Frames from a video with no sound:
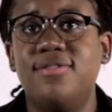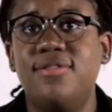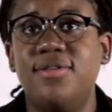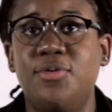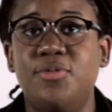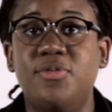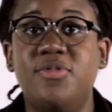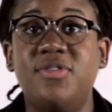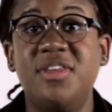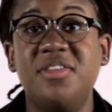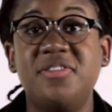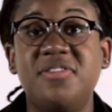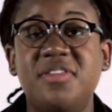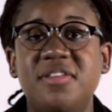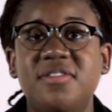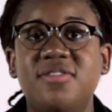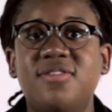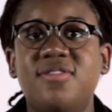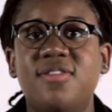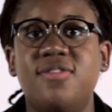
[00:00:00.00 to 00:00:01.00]
you know,
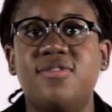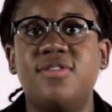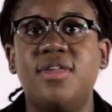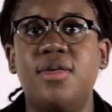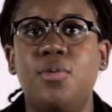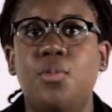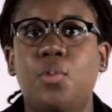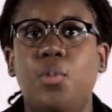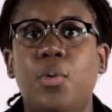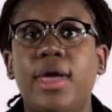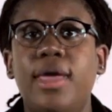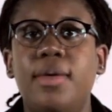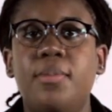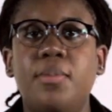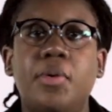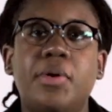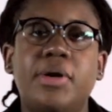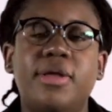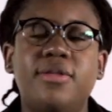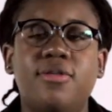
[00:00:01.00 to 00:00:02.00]
citizens to see way
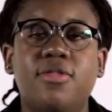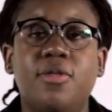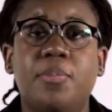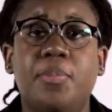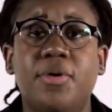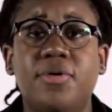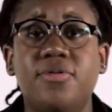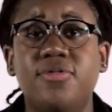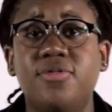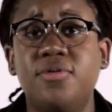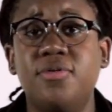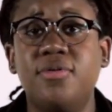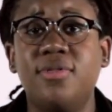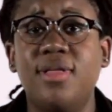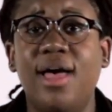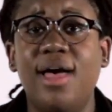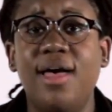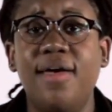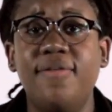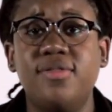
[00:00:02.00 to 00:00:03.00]
more into the personal
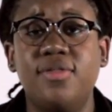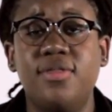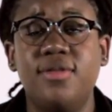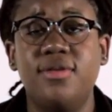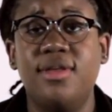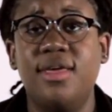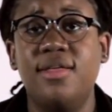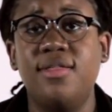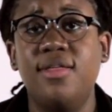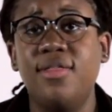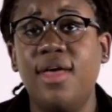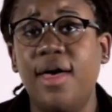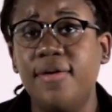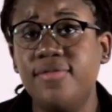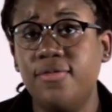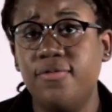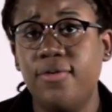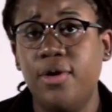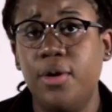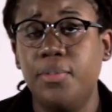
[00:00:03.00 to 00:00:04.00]
lives and the daily lives
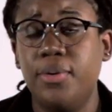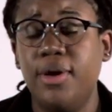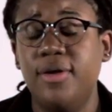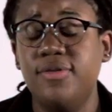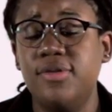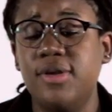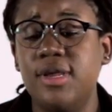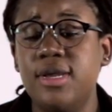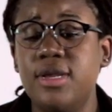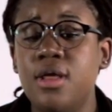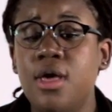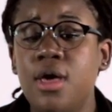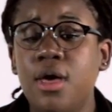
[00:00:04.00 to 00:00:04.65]
of our president,